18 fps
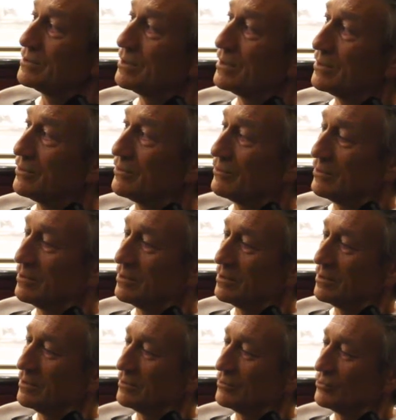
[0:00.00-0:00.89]

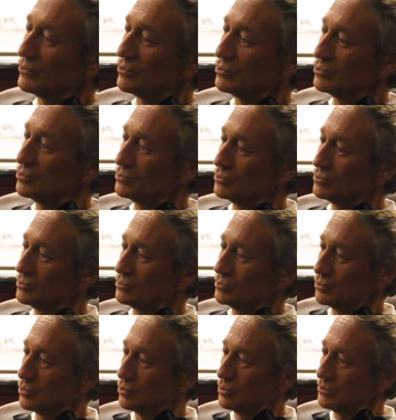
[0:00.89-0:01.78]
and uh, so
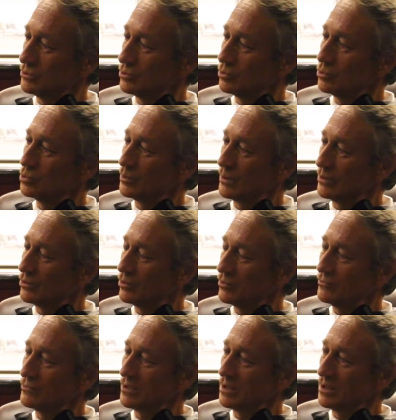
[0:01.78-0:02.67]
all in all, when the
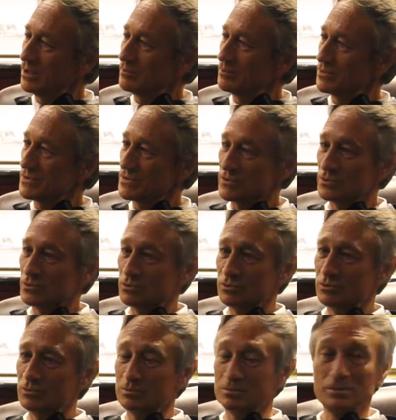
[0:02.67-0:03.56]
offer came, is
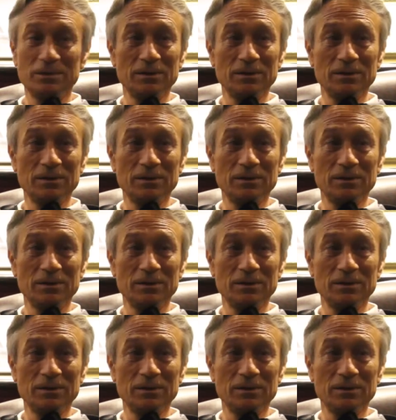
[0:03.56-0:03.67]
you